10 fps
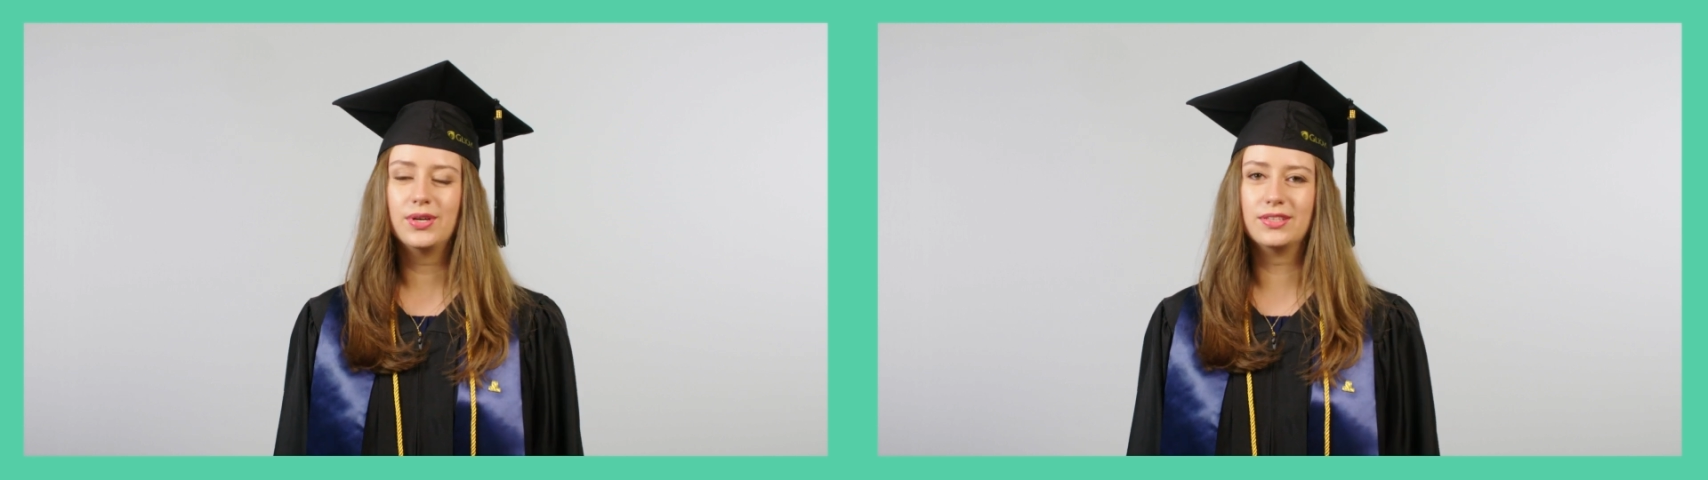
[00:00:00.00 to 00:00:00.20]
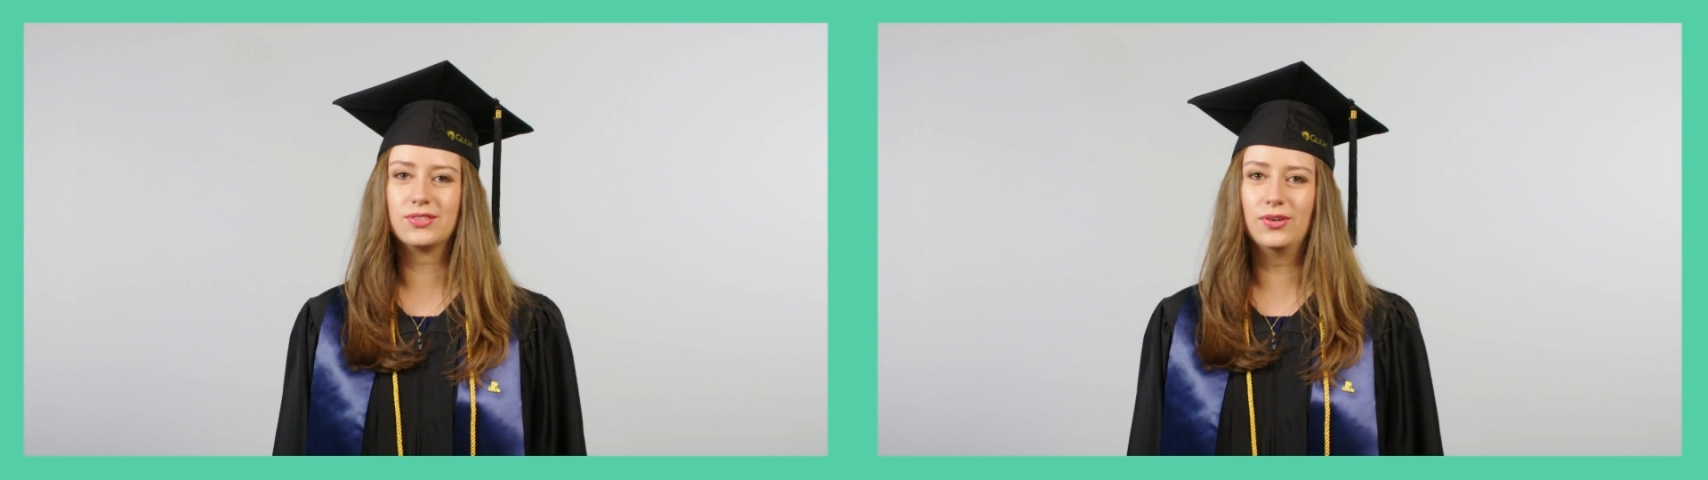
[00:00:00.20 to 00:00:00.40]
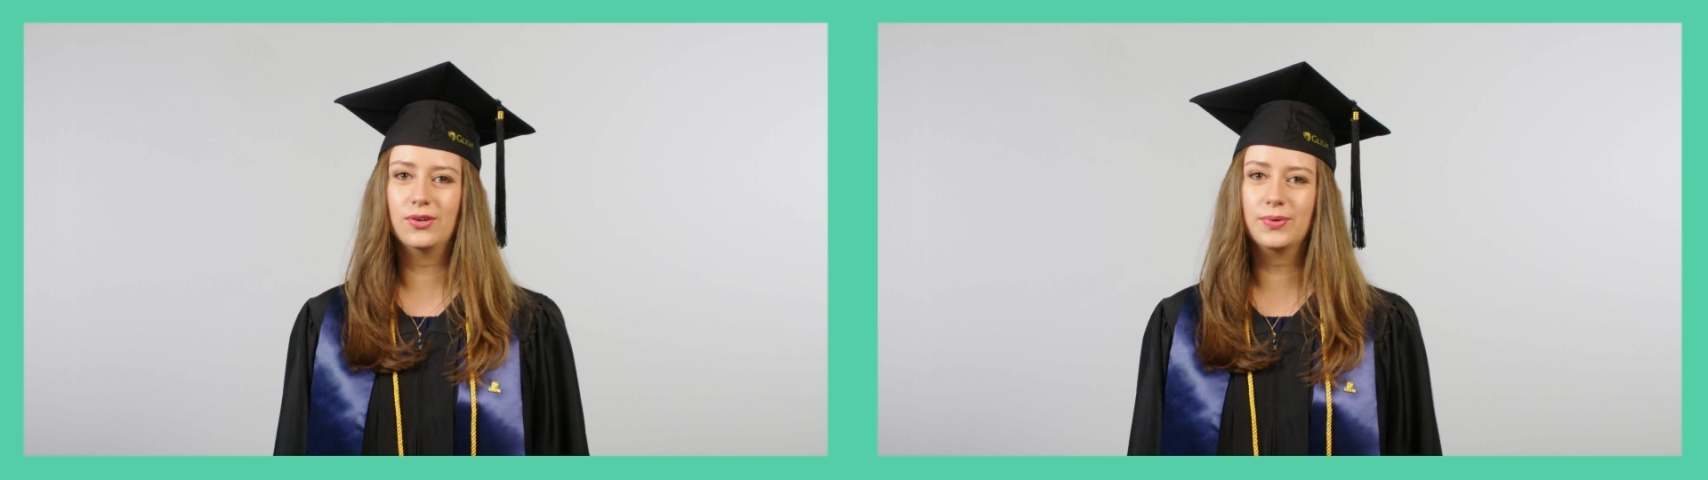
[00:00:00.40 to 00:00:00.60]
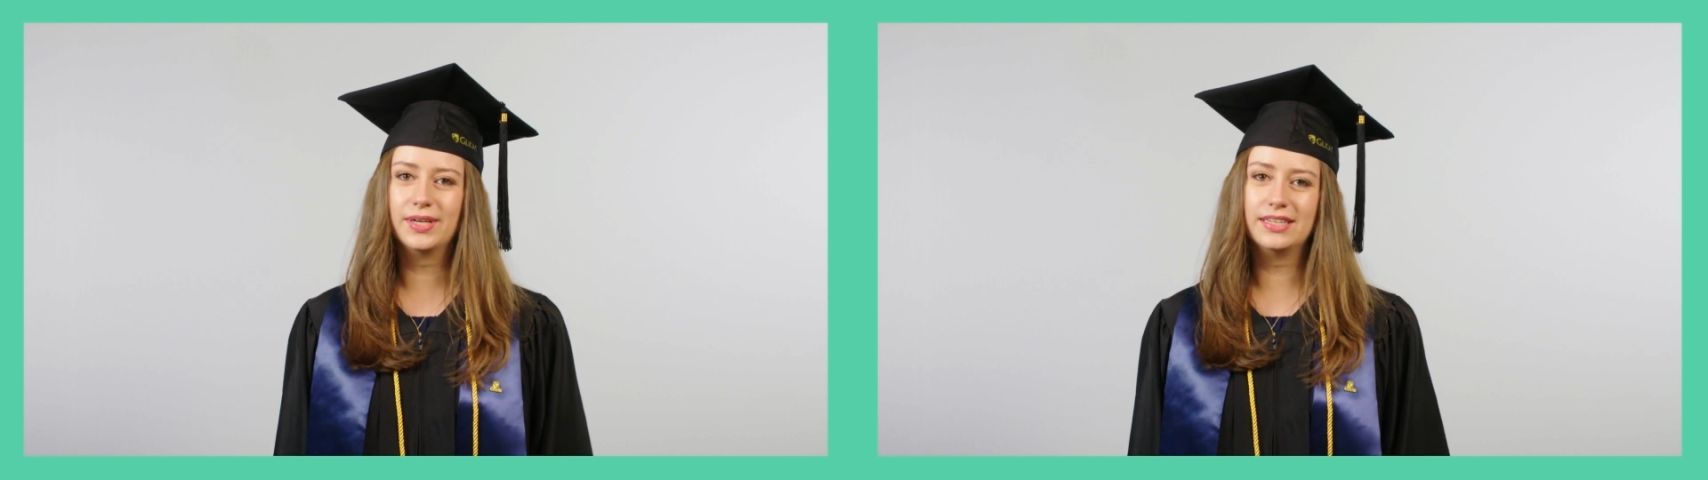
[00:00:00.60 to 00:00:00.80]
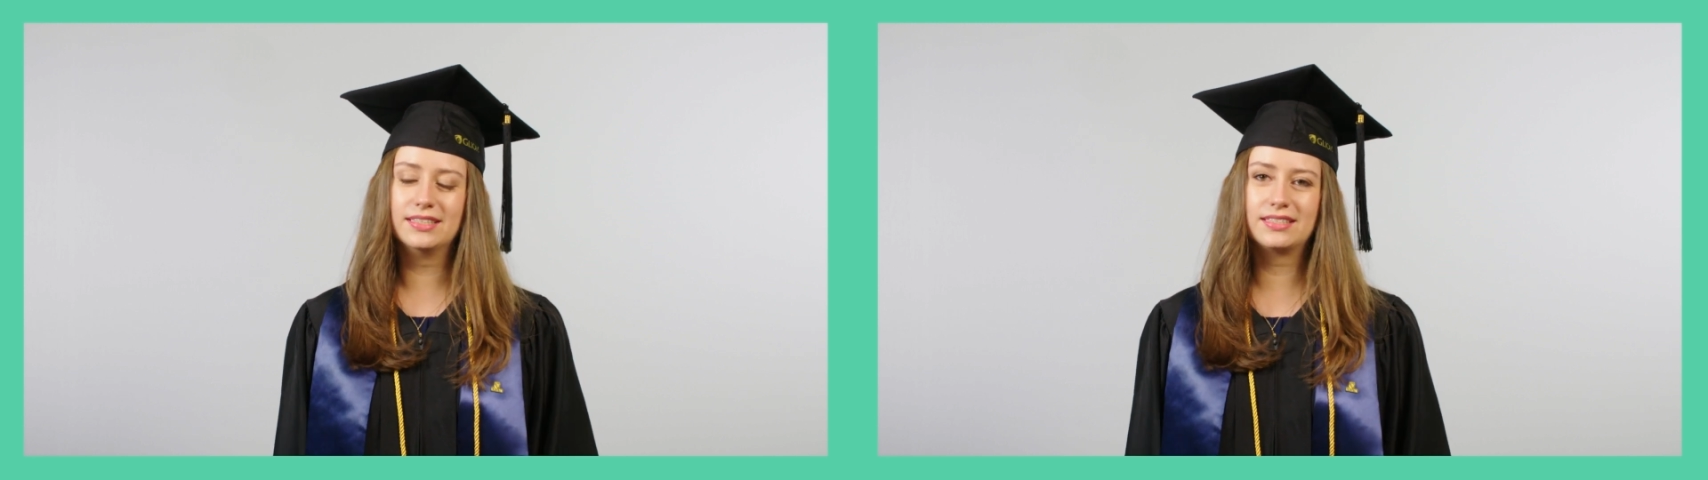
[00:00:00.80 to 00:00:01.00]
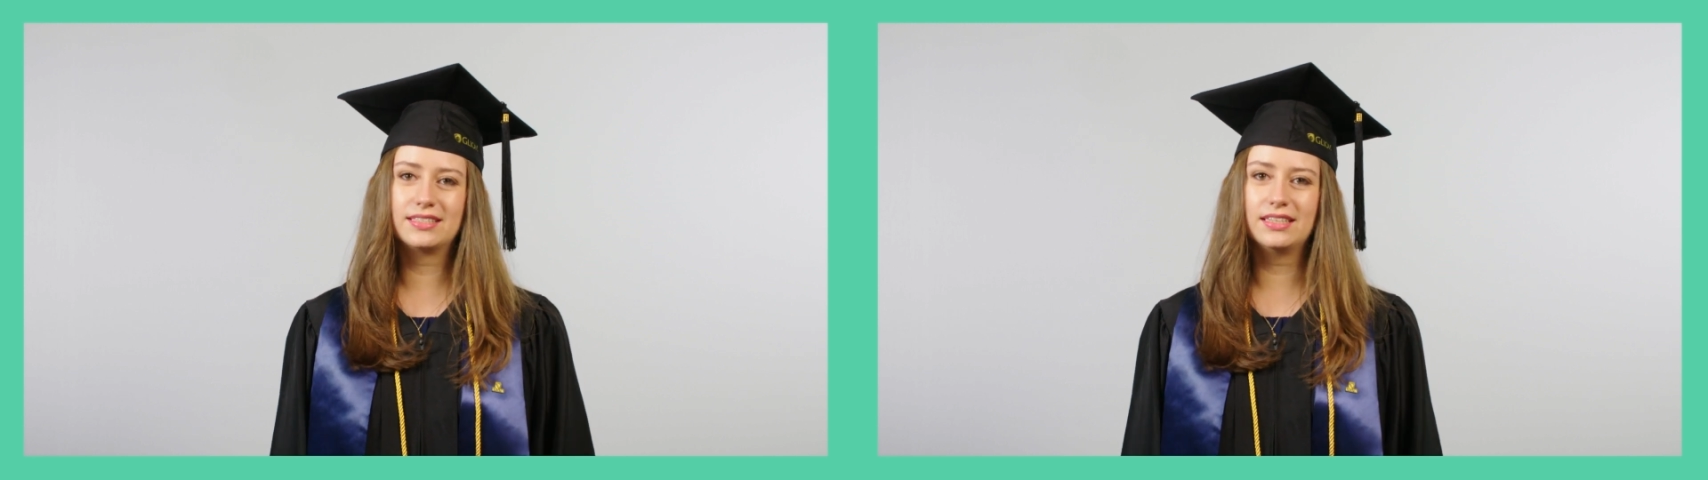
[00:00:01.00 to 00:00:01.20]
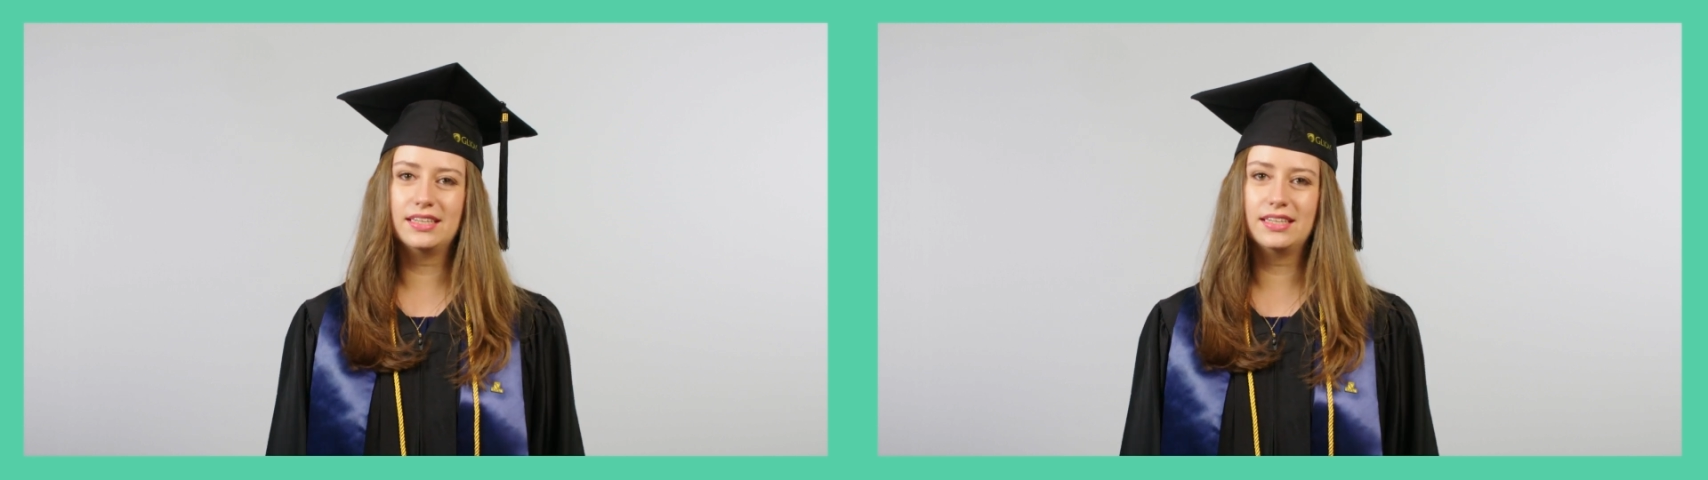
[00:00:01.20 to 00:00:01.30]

it's always